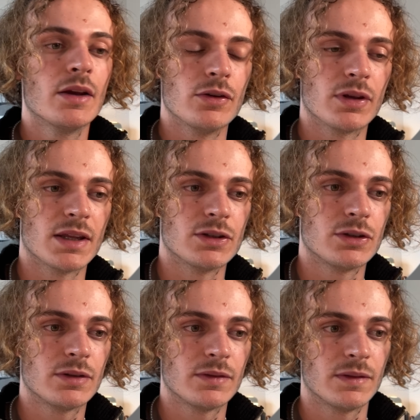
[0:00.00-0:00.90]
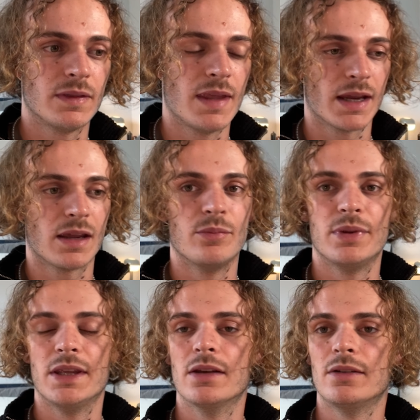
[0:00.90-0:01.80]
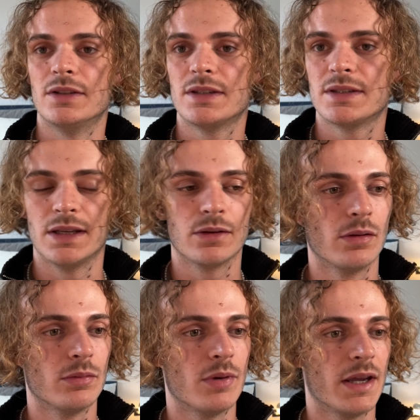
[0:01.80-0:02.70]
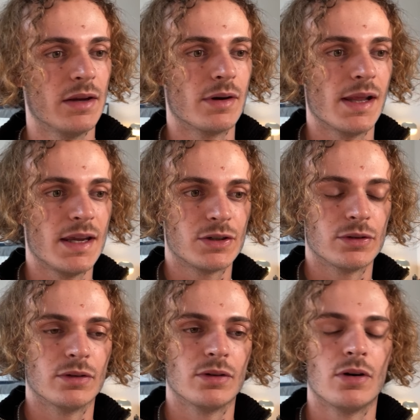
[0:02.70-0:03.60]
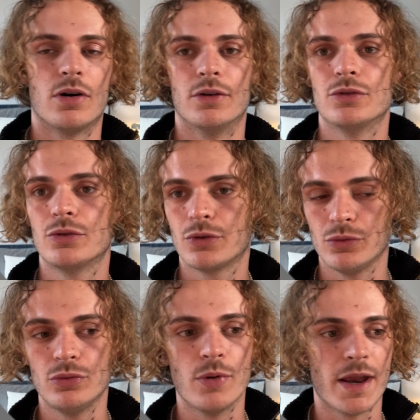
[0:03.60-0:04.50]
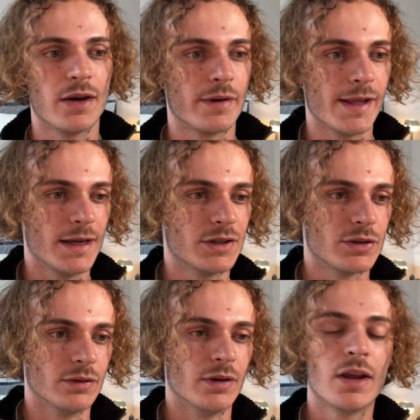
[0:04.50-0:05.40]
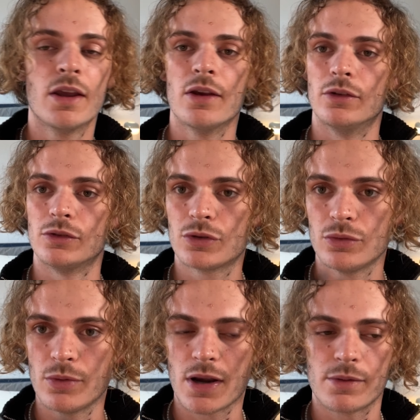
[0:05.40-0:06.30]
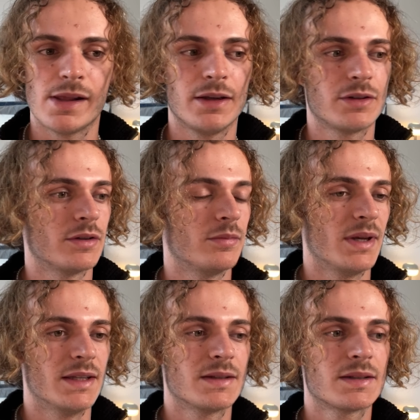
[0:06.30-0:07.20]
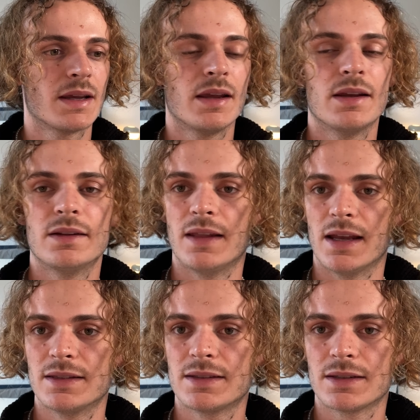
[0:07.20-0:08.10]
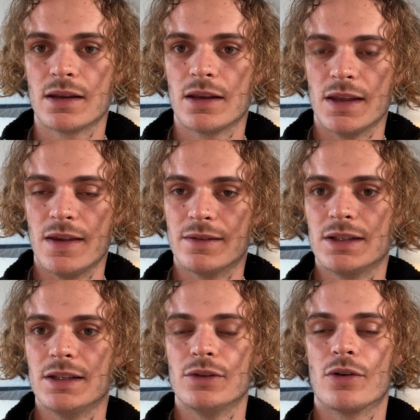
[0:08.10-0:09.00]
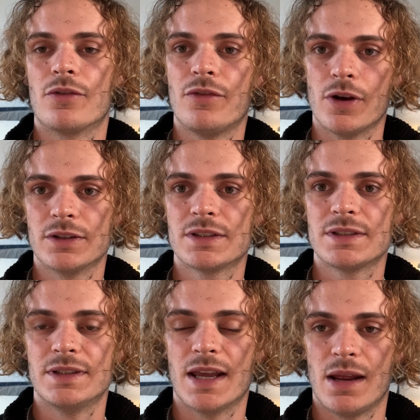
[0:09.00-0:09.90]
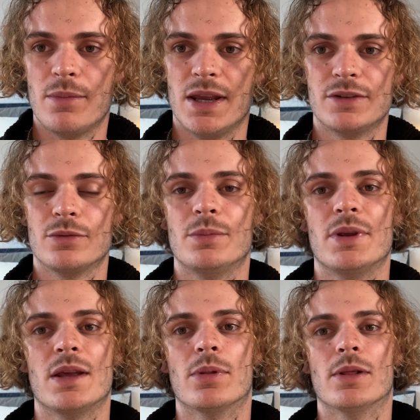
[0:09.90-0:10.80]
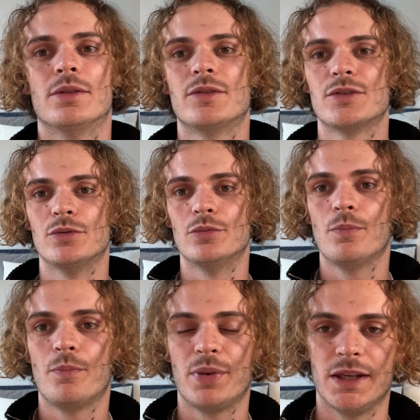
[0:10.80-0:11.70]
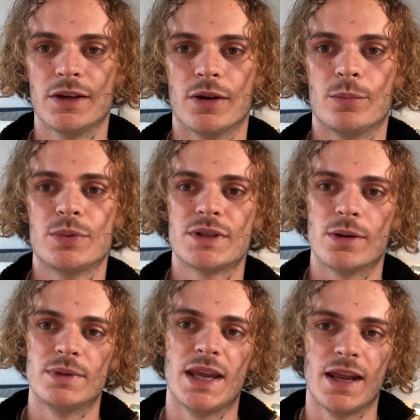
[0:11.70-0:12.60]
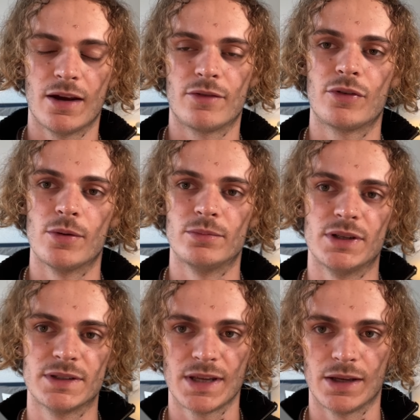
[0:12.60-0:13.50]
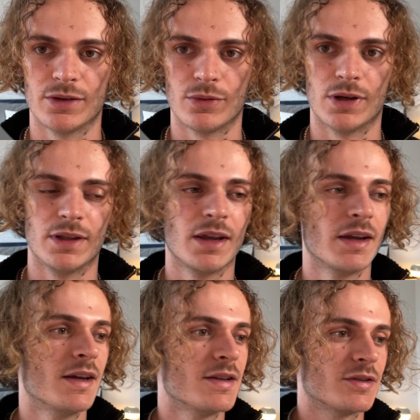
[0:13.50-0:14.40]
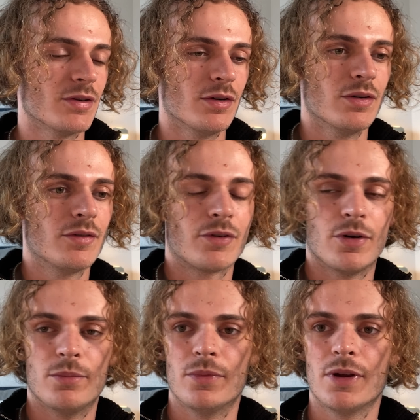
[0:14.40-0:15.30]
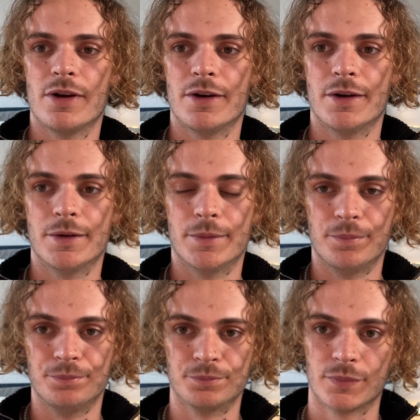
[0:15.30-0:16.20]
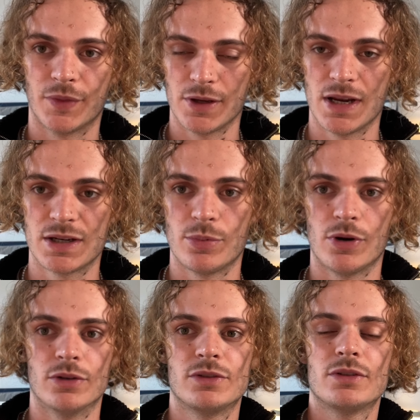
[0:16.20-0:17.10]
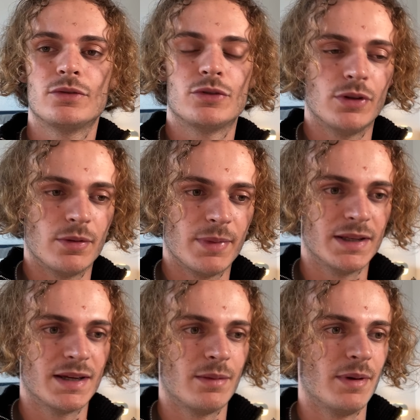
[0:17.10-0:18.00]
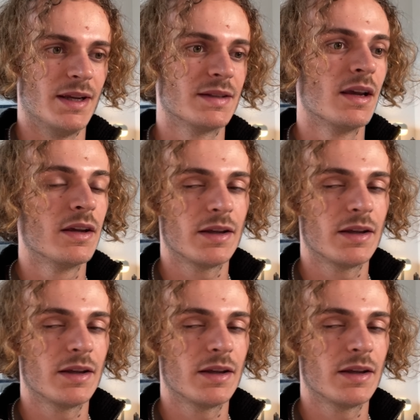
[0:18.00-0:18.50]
There can be a single-way relation or a two-way relation. A two-way relation means that even in your first database, you will be able to pick up some data from the second one. So from the dashboard to the main database.